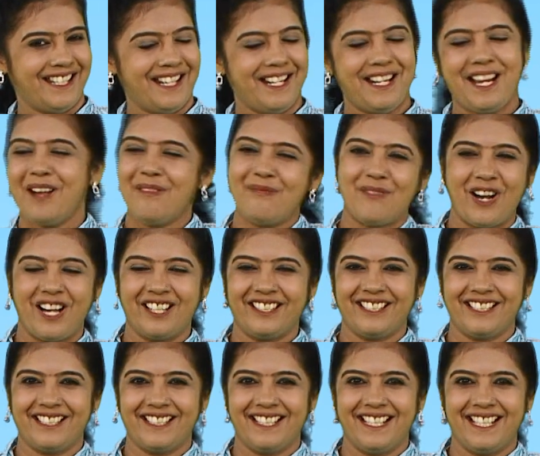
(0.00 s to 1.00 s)
Come on,
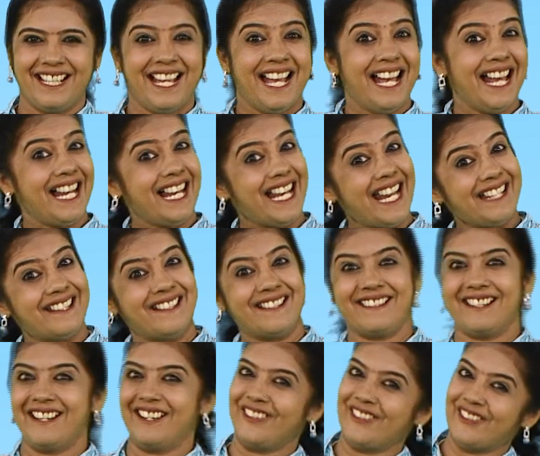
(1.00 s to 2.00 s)

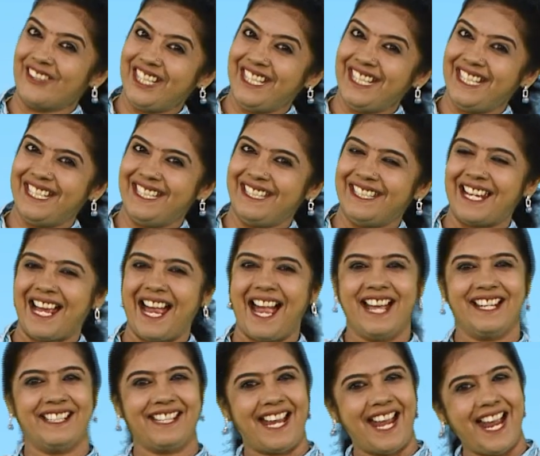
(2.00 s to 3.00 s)
let's read
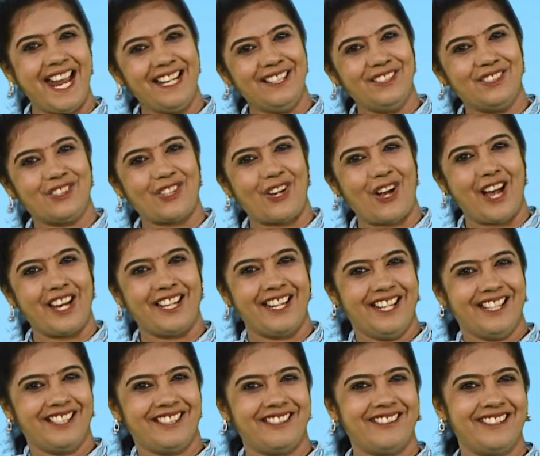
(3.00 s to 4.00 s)
and enjoy
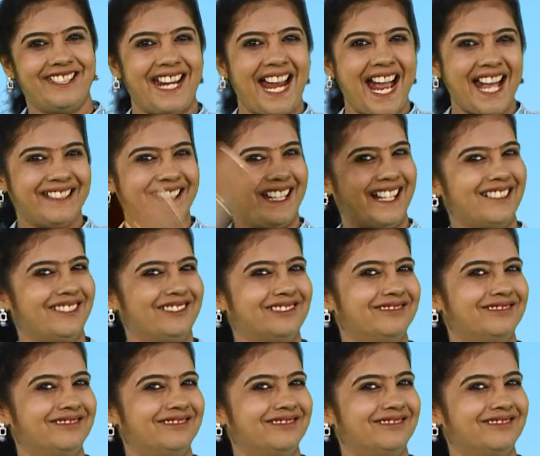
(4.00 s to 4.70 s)
together.